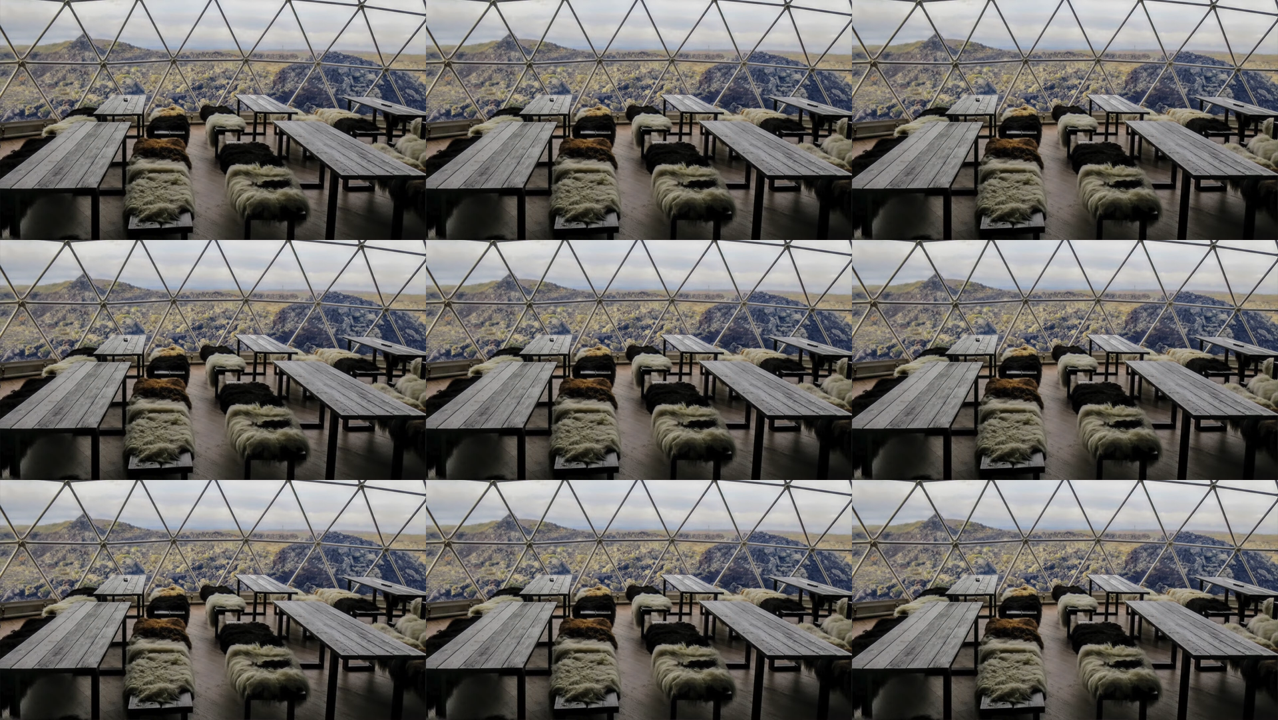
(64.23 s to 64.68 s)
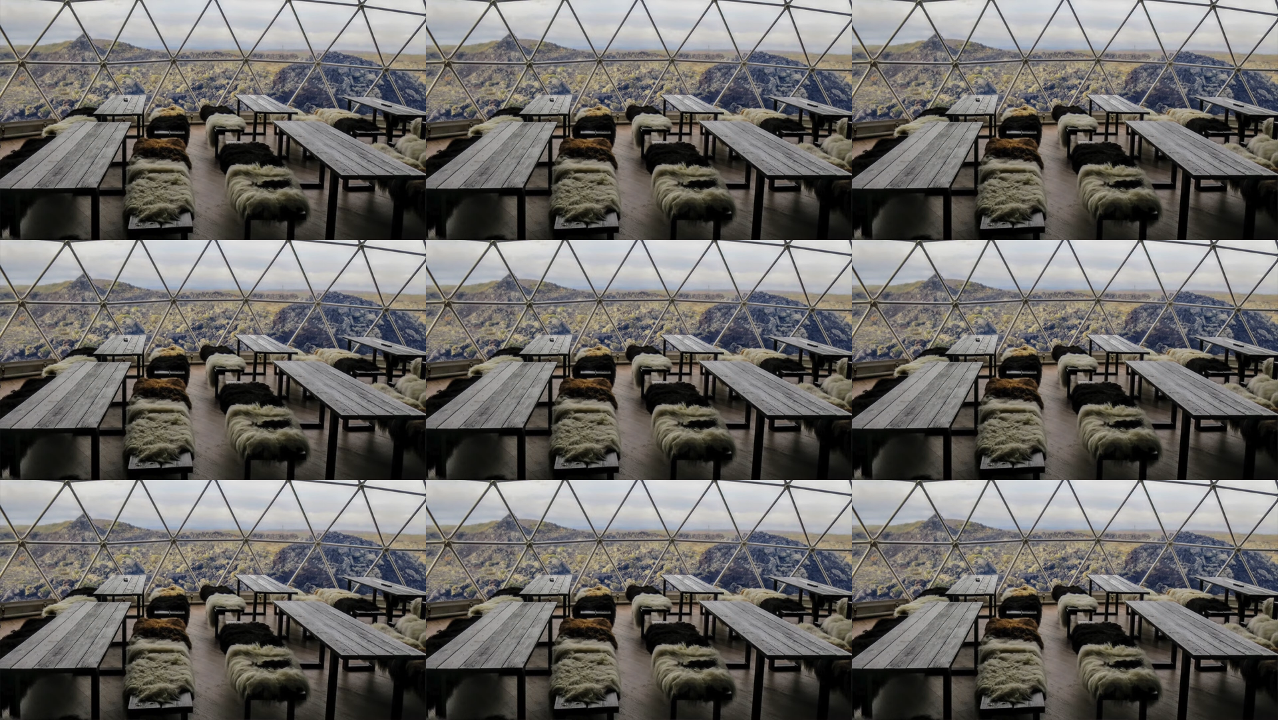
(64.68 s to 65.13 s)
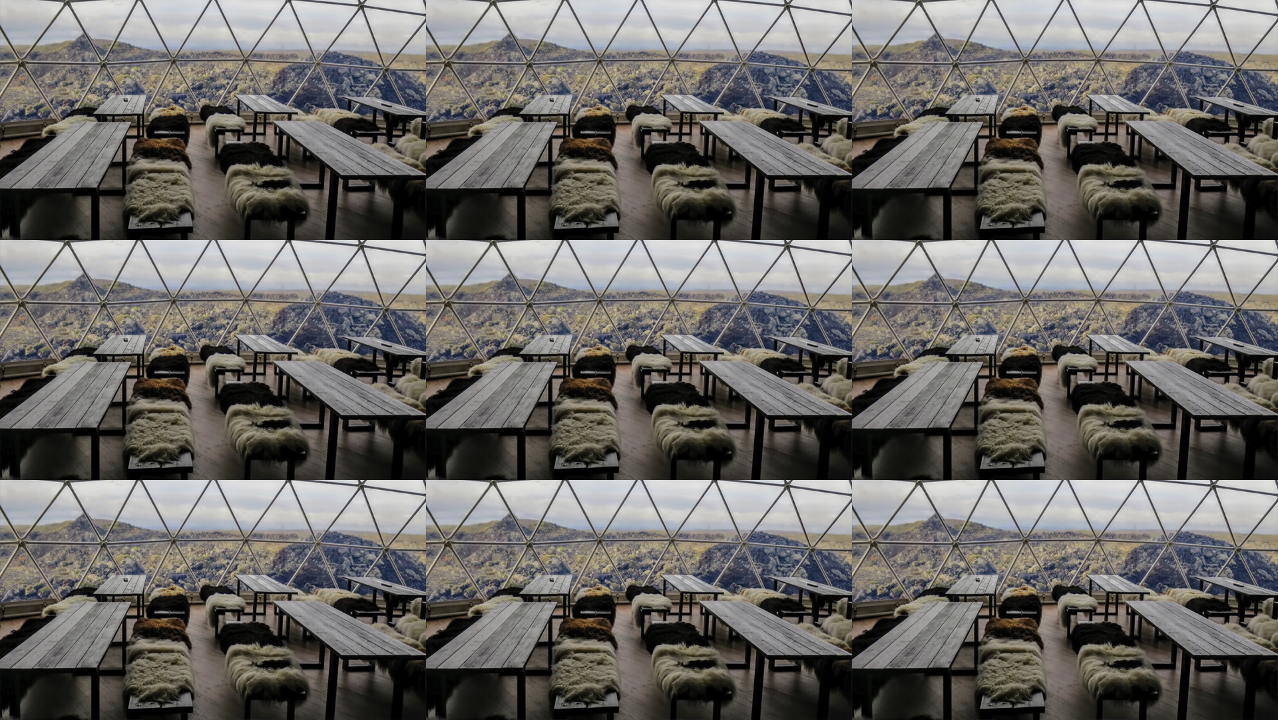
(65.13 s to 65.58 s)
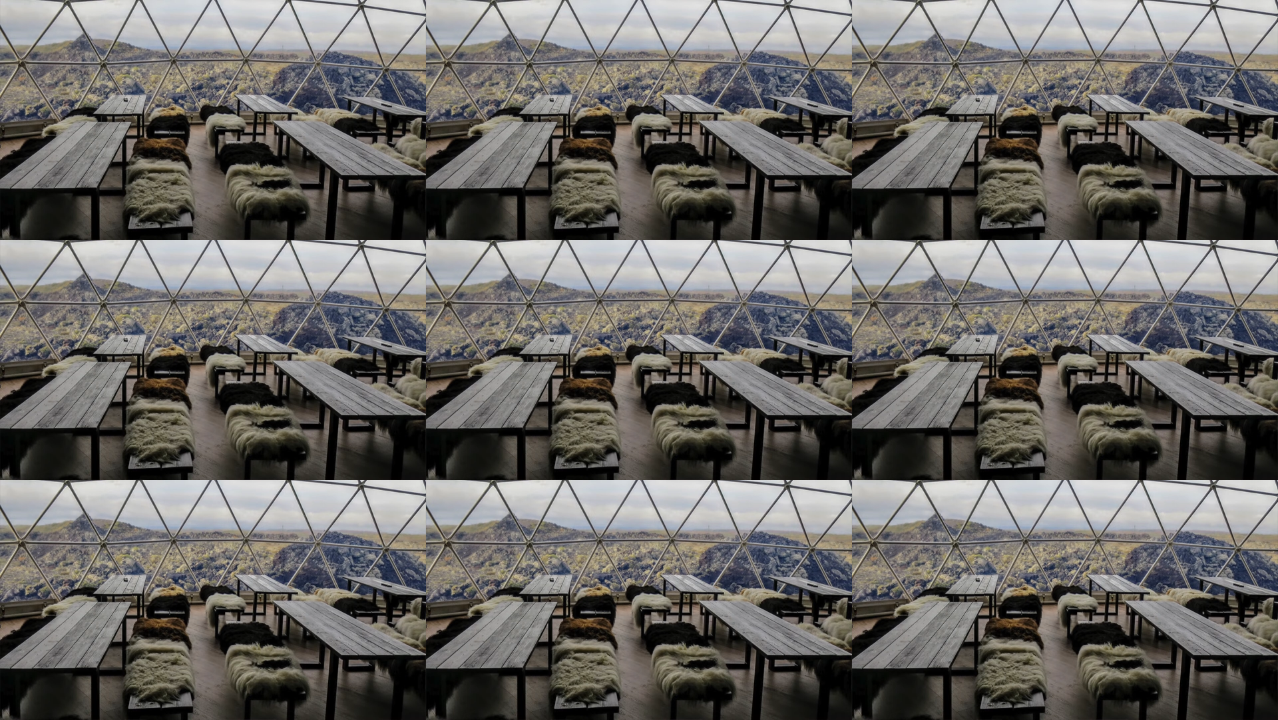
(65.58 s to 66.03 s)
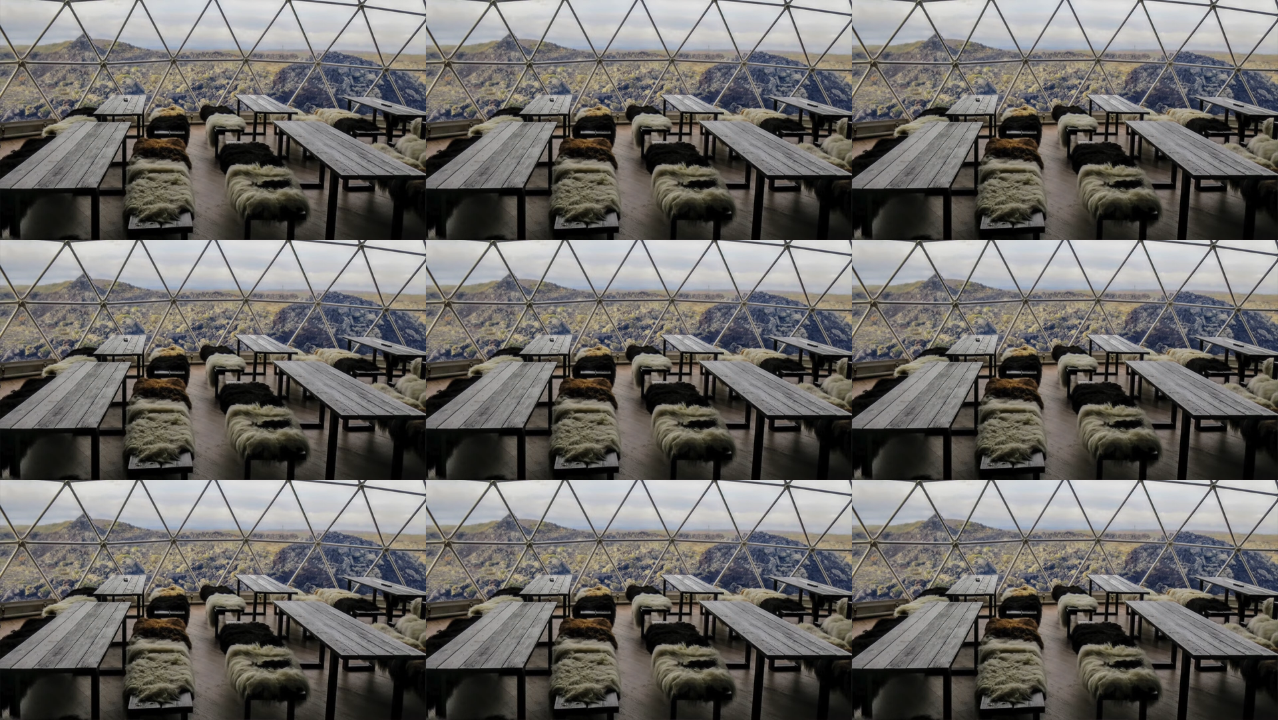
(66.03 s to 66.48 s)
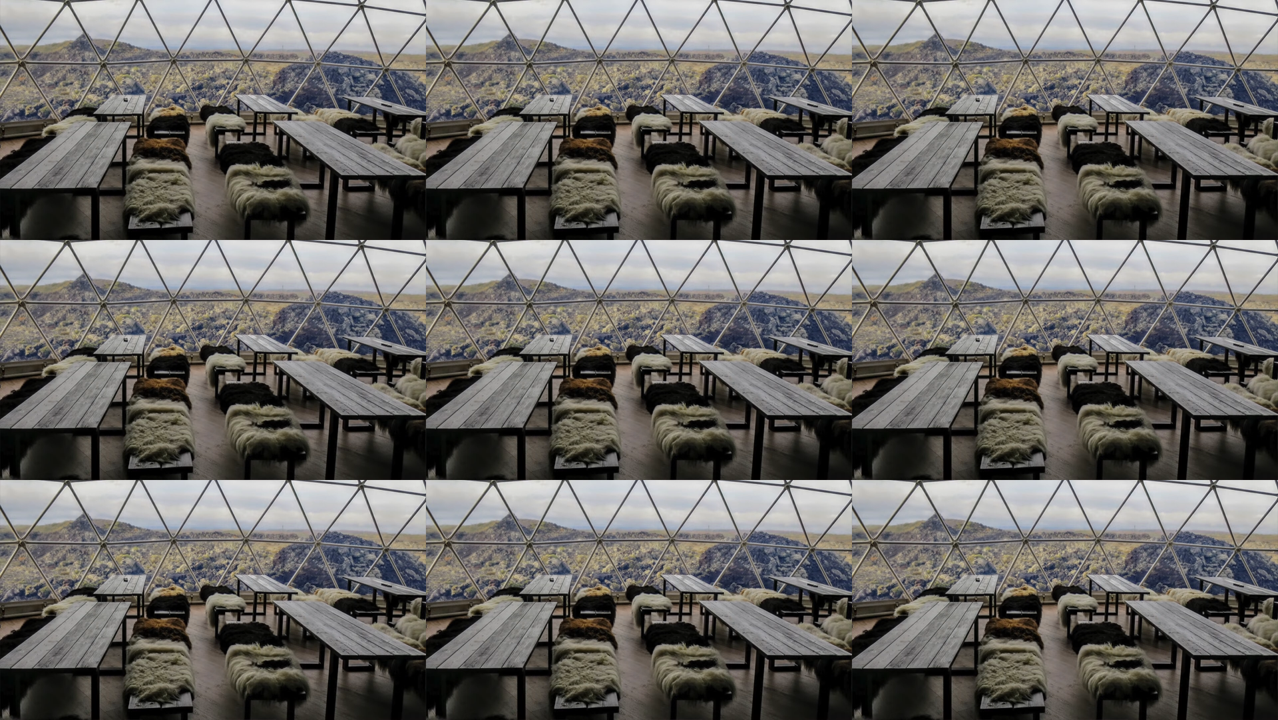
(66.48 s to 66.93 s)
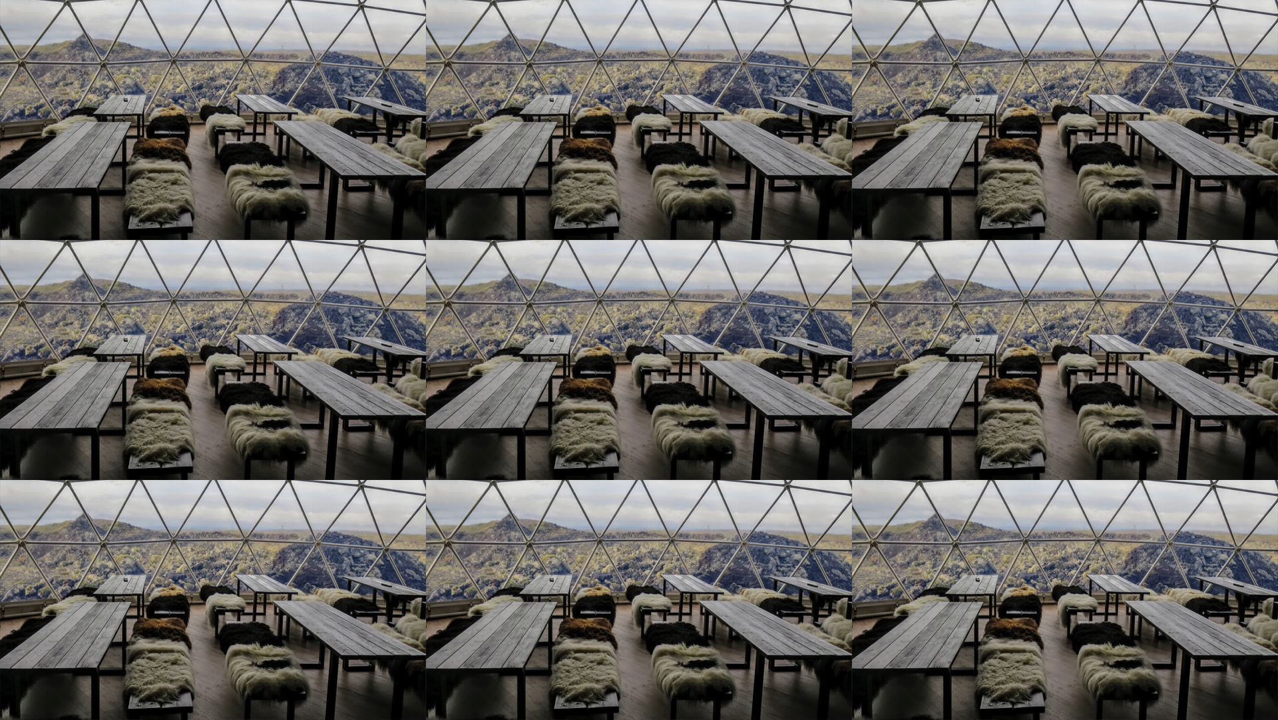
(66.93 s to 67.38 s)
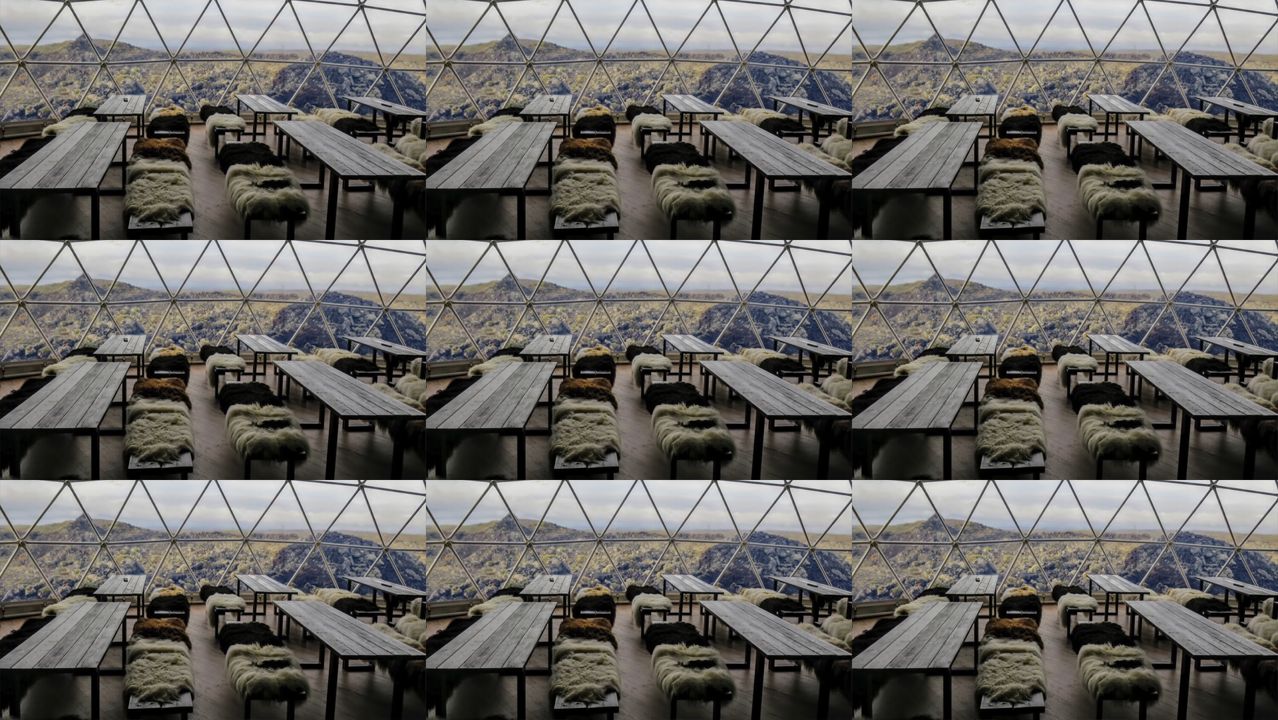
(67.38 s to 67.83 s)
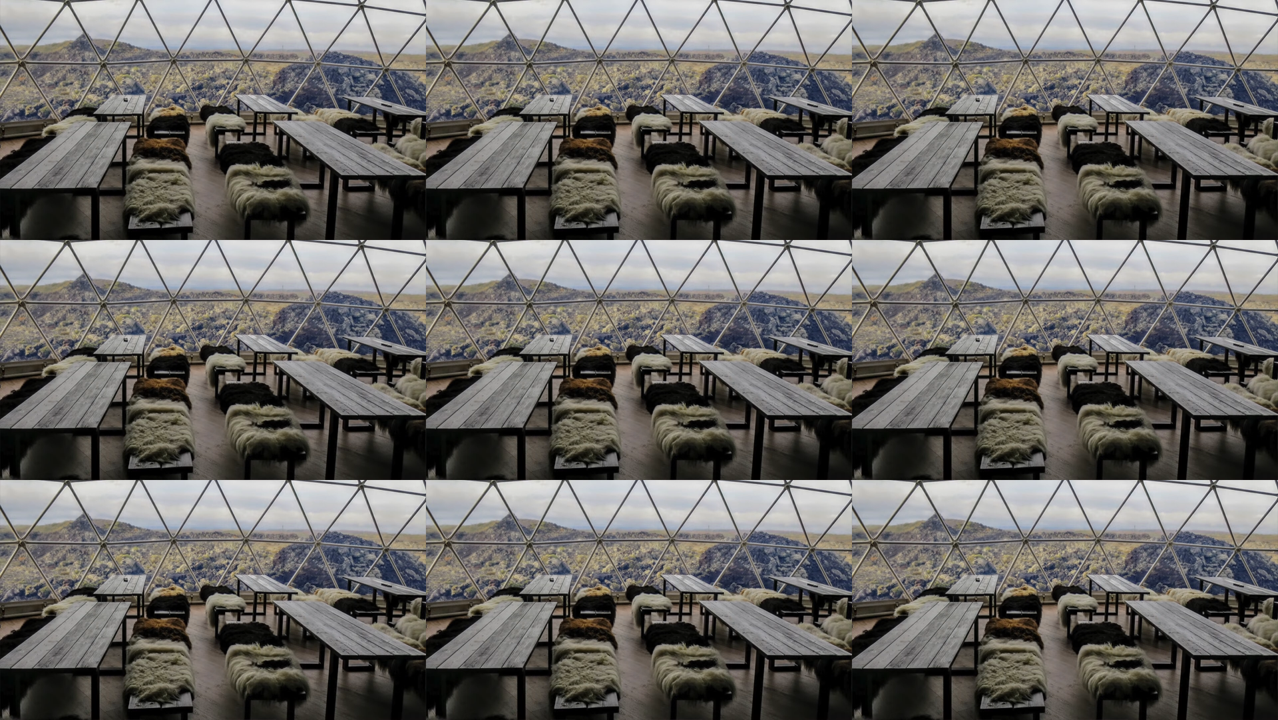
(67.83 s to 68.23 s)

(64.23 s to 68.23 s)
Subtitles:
[unreadable: no face in view]